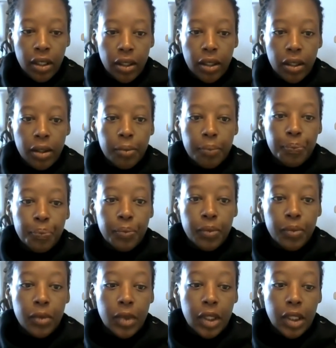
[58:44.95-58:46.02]

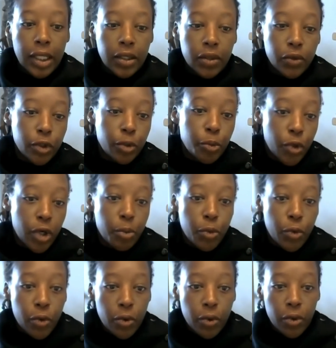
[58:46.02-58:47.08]
There's also more and
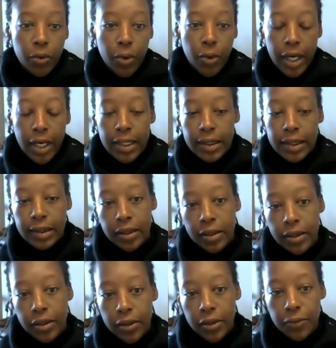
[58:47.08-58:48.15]
more awareness
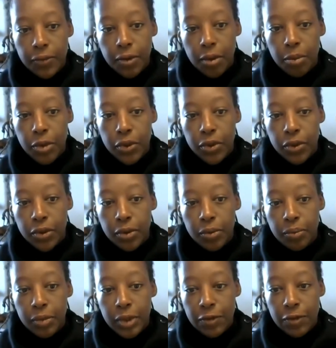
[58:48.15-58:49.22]
from
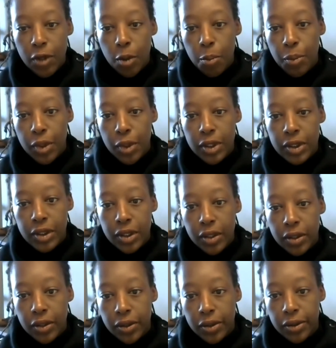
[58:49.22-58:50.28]
the development
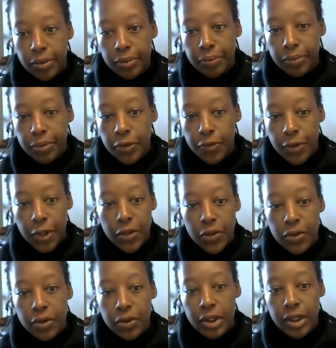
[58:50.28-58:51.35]

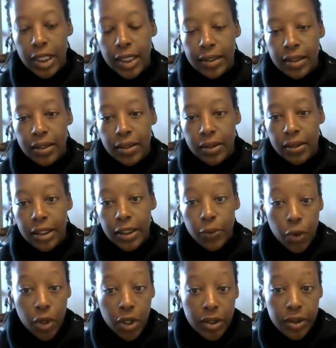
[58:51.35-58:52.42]
funders that it
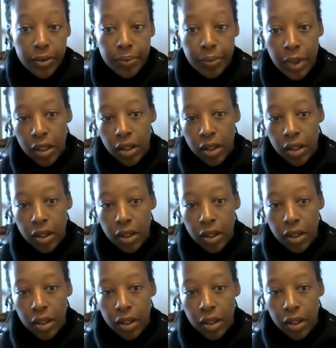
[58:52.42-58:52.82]
works,